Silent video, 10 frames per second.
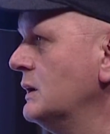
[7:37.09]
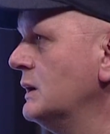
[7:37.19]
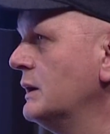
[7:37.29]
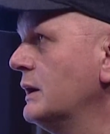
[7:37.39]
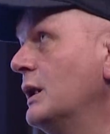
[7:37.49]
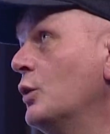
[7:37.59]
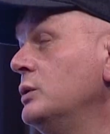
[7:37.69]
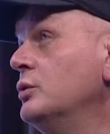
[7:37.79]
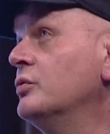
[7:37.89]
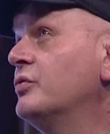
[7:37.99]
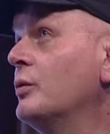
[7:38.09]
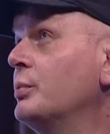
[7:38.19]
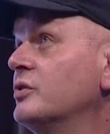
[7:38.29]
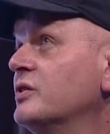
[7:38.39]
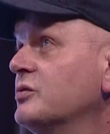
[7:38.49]
Yeah. And now we do
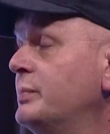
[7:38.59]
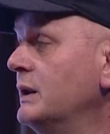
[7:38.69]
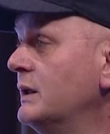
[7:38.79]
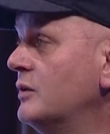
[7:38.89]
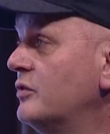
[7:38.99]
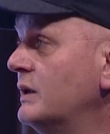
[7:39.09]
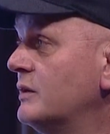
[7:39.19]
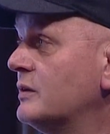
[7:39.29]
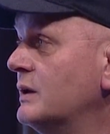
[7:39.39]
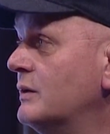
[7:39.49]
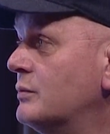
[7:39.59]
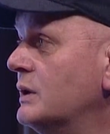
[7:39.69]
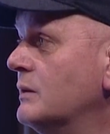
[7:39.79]
4.6 billion in sales and delivery.